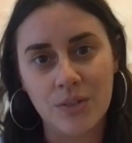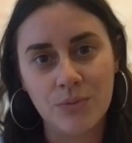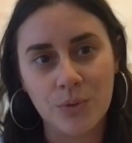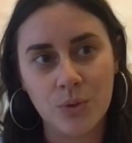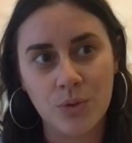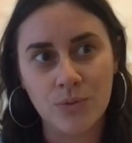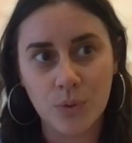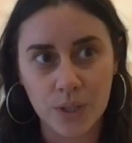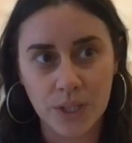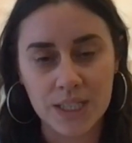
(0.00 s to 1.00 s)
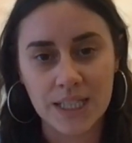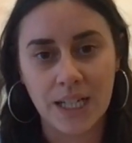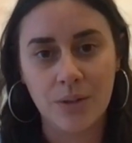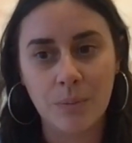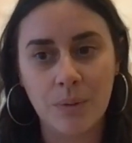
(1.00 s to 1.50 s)
for 4 years
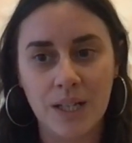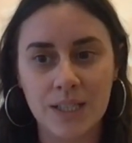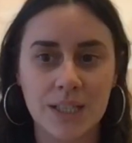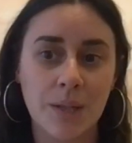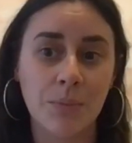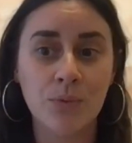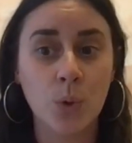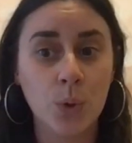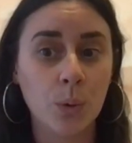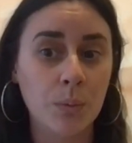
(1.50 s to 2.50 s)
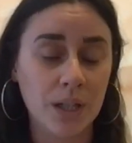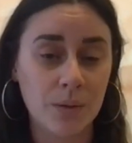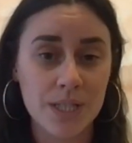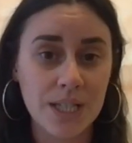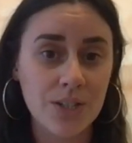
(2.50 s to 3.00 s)
now. But as I said before, normally I
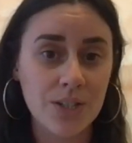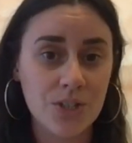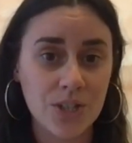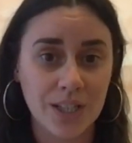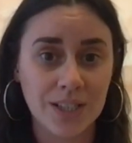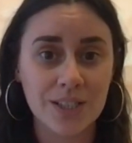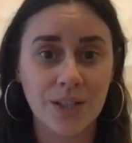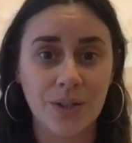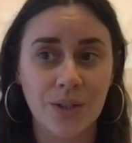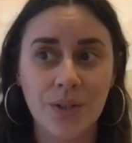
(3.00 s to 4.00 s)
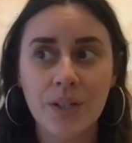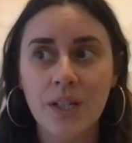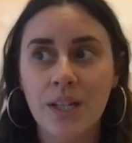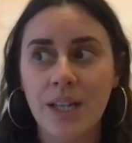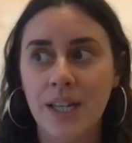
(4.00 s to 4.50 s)
was teaching. So
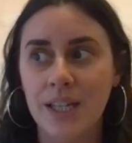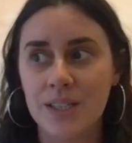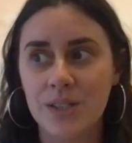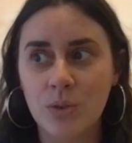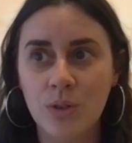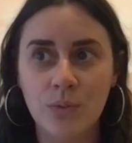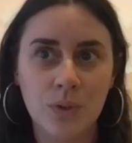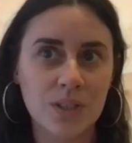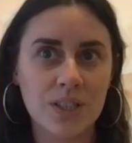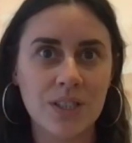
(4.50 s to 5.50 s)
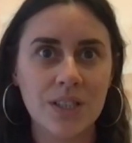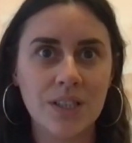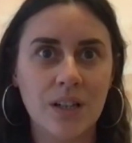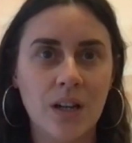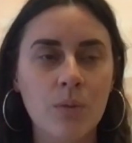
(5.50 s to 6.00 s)
it sort of was,
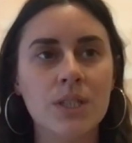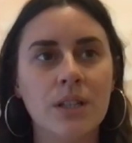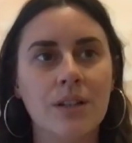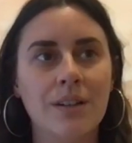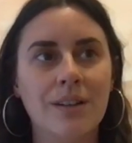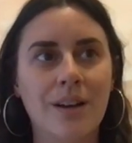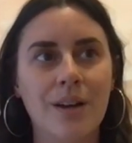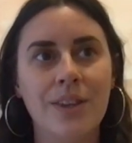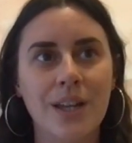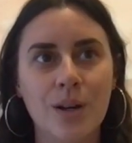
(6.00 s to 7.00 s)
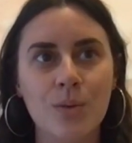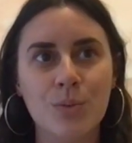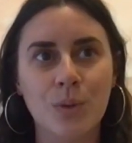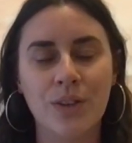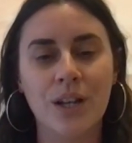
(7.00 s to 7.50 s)
I think I was
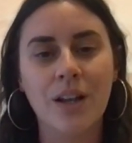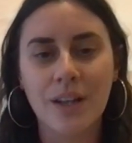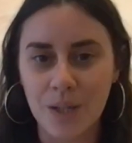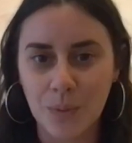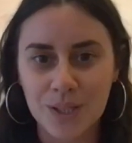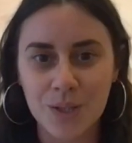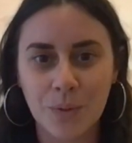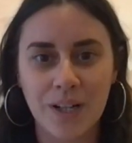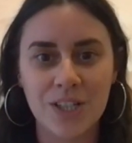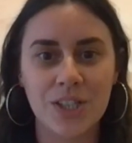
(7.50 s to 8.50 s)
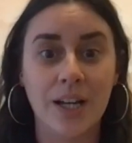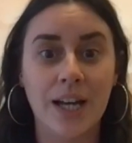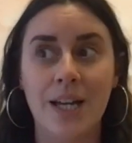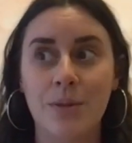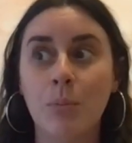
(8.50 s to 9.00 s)
one of the lucky ones where actually I
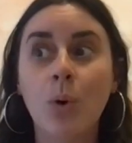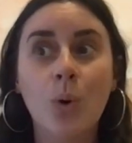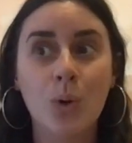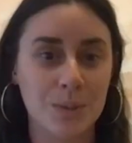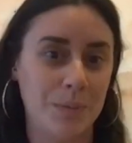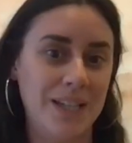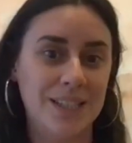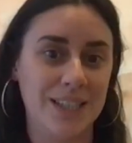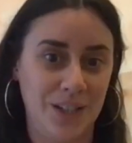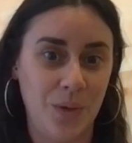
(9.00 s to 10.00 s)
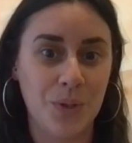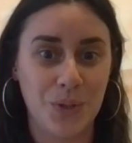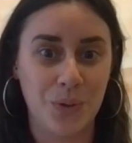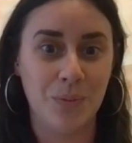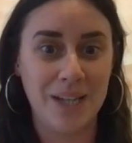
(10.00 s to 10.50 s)
had more space than I would
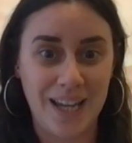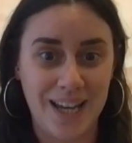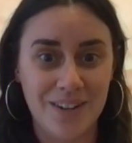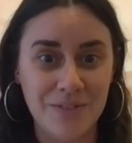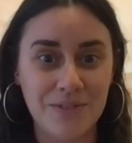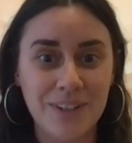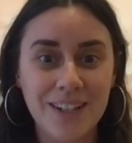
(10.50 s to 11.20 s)
normally have.